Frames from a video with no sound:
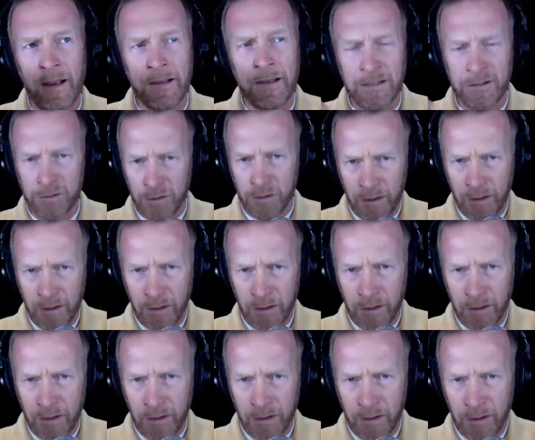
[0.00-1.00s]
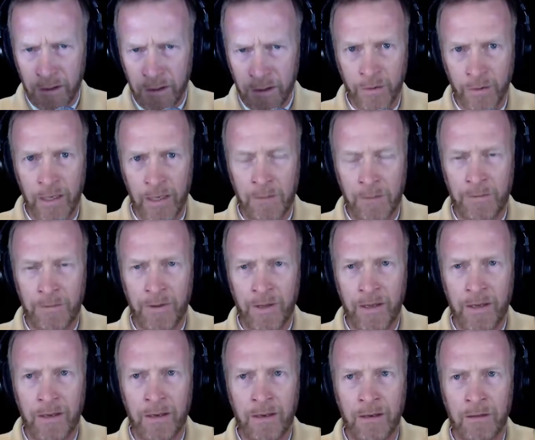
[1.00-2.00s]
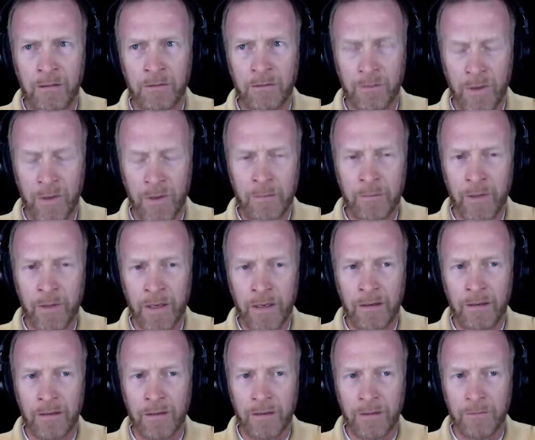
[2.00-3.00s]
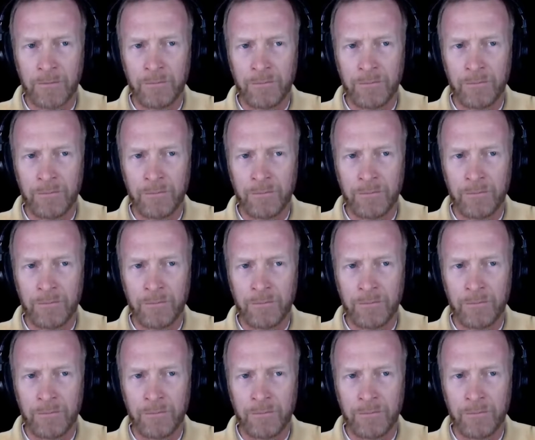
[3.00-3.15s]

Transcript: as I started digging into it, I'm thinking, wait a minute,